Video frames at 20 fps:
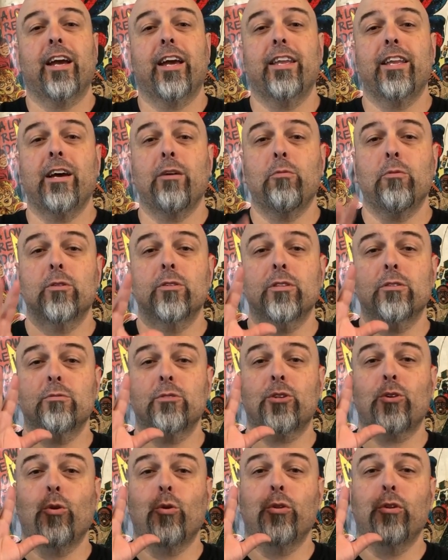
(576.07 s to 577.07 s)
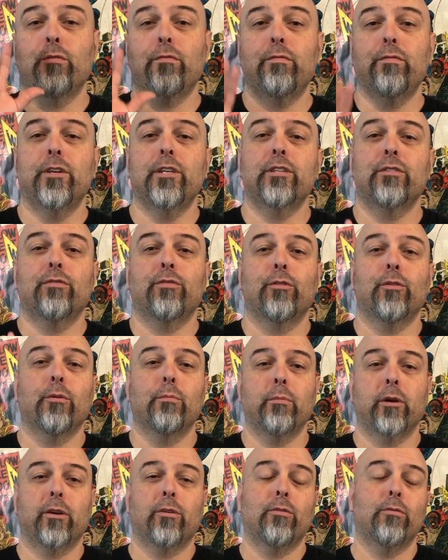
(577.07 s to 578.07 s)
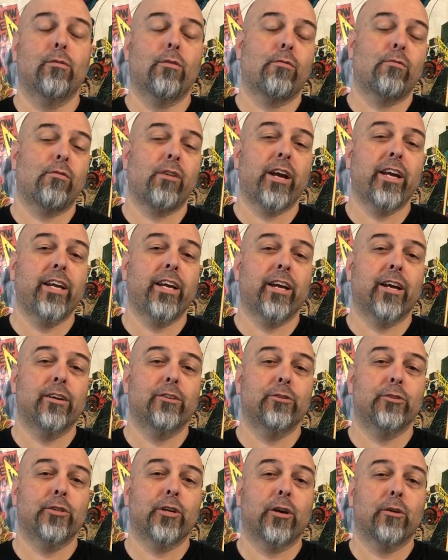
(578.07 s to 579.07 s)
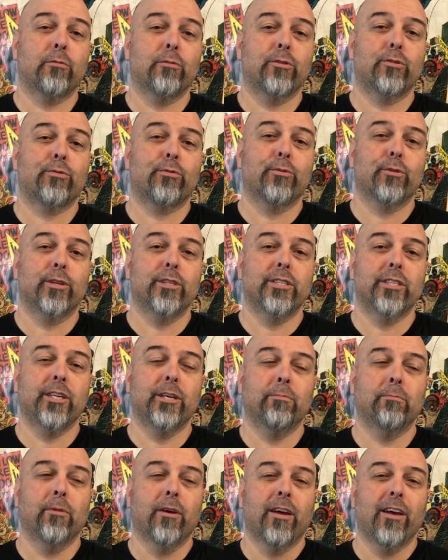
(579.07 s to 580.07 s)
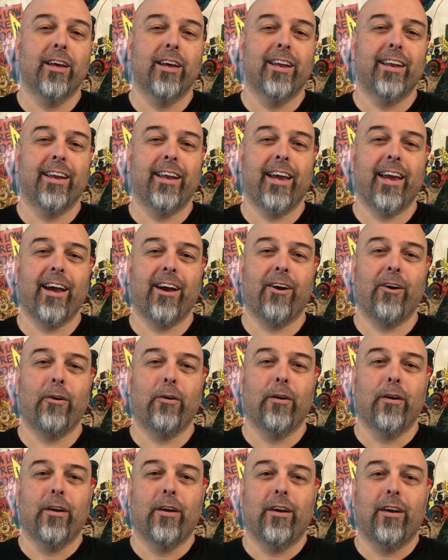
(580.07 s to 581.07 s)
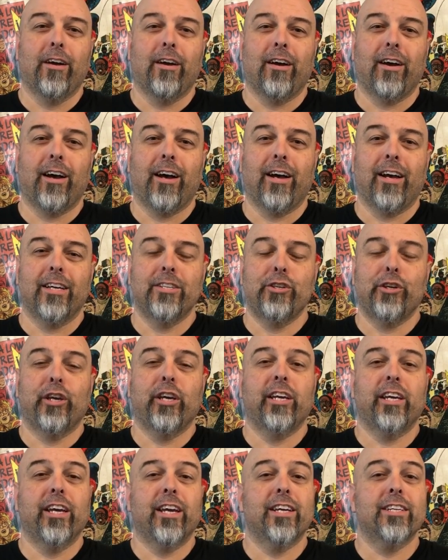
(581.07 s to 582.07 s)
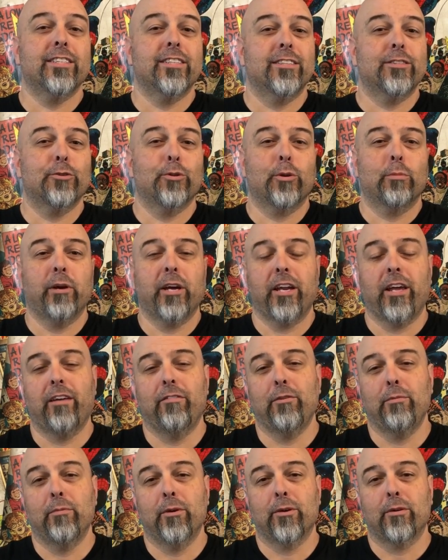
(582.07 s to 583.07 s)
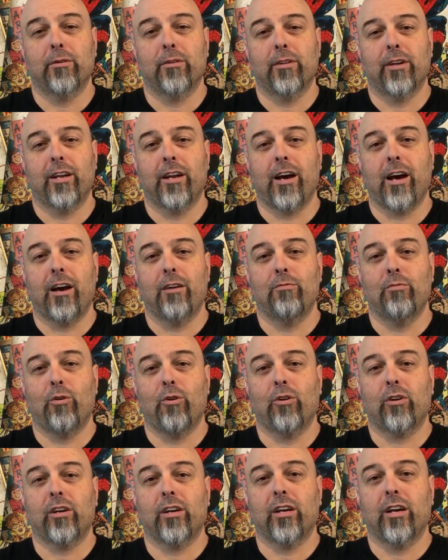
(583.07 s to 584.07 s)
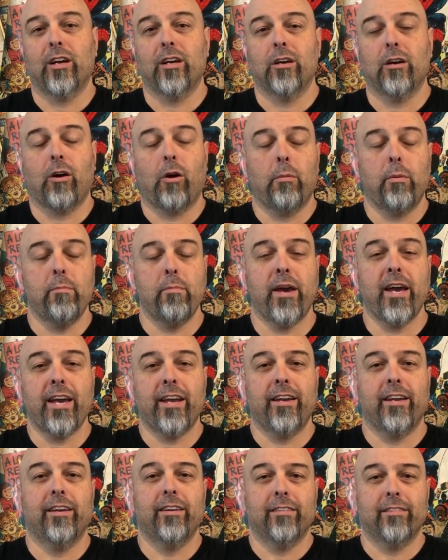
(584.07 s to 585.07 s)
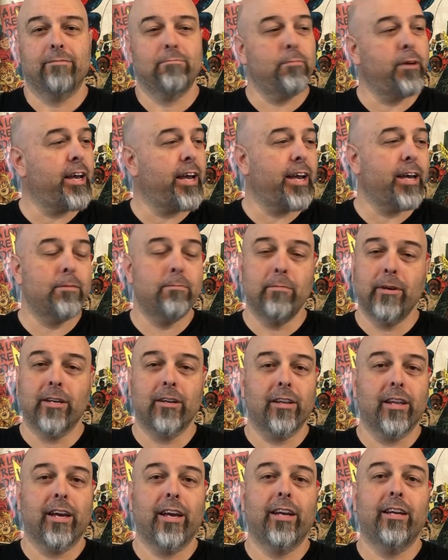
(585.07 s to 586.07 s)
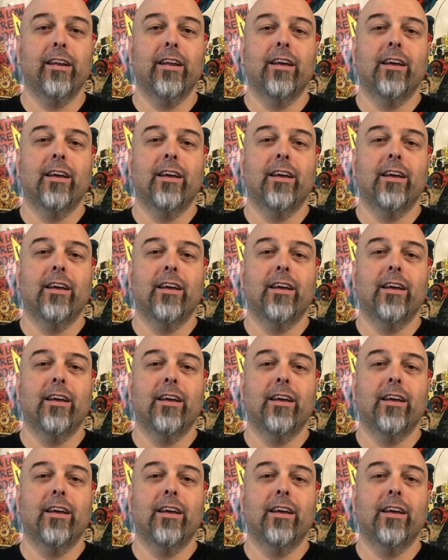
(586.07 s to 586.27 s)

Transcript: And it was called the Fistful of Metal Radio Show with Troy and Jim. Now, as you can guess, it's all about heavy metal and hard rock. I'm a mad metal head.